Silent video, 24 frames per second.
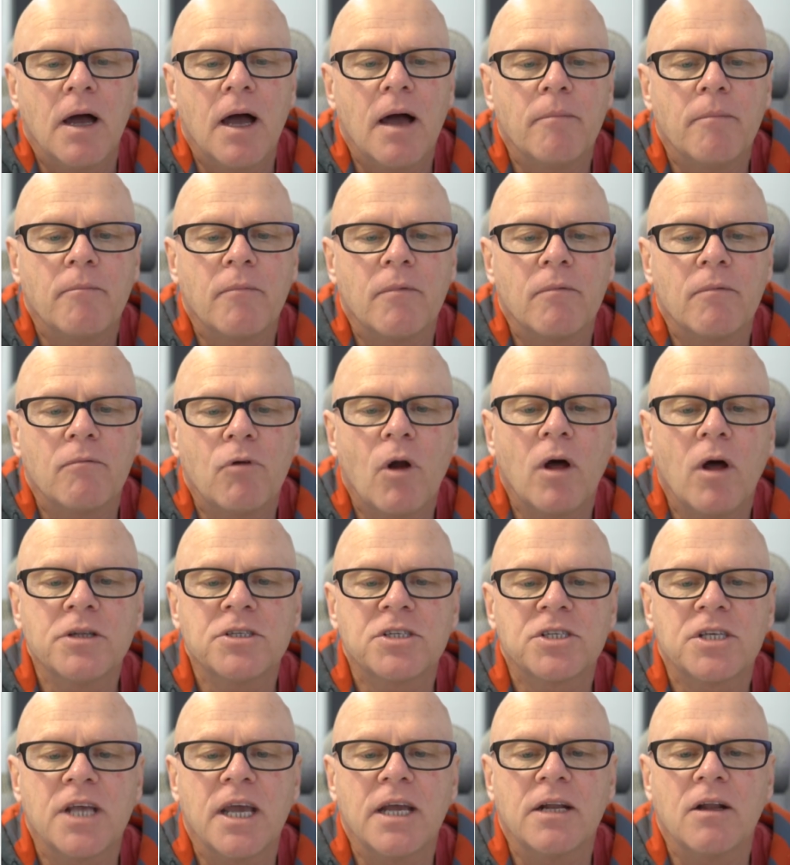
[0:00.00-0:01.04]
Um,
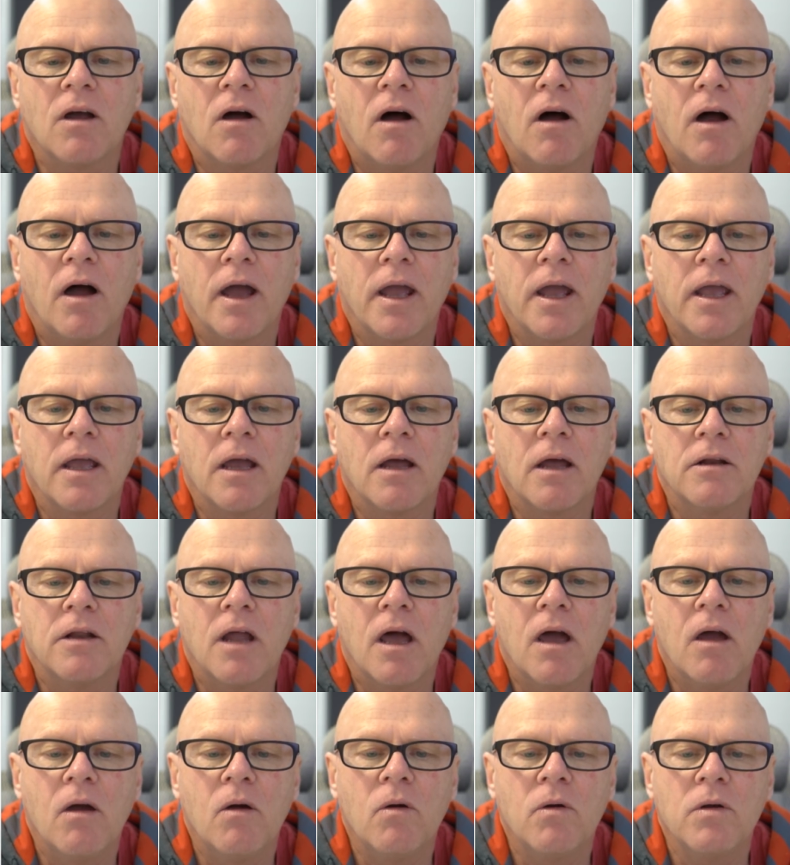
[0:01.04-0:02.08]
Ron said, I
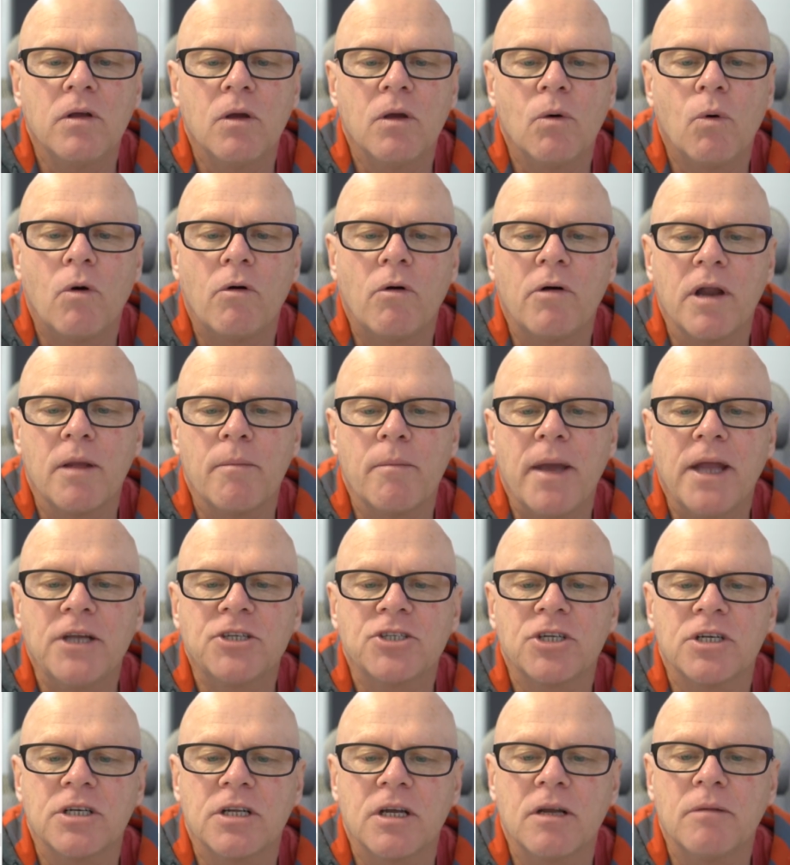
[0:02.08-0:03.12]
know you already
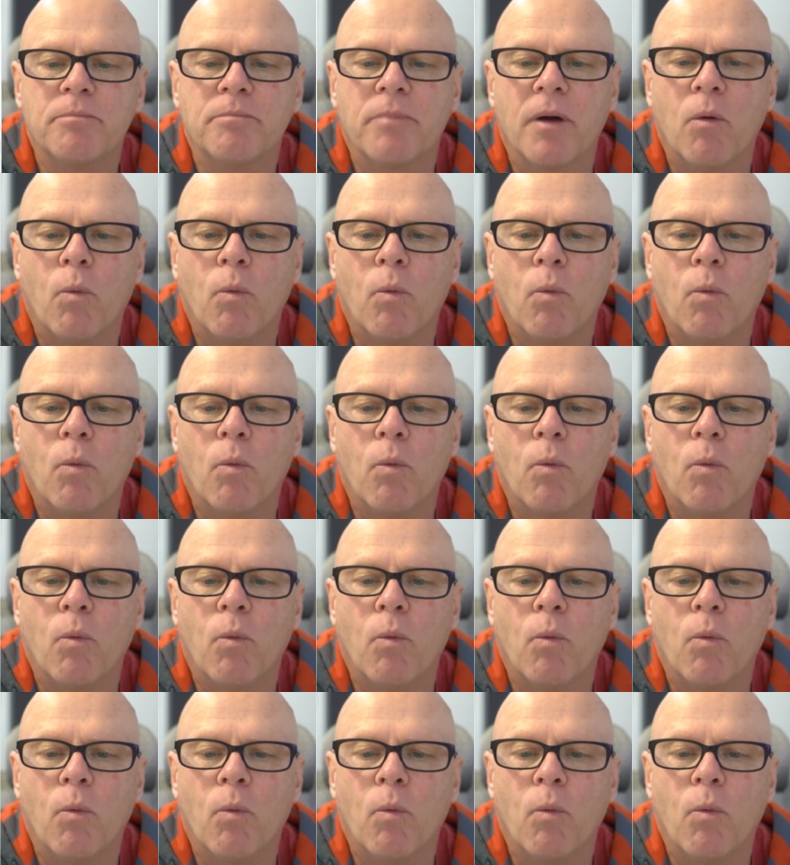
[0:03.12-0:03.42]
mentioned it,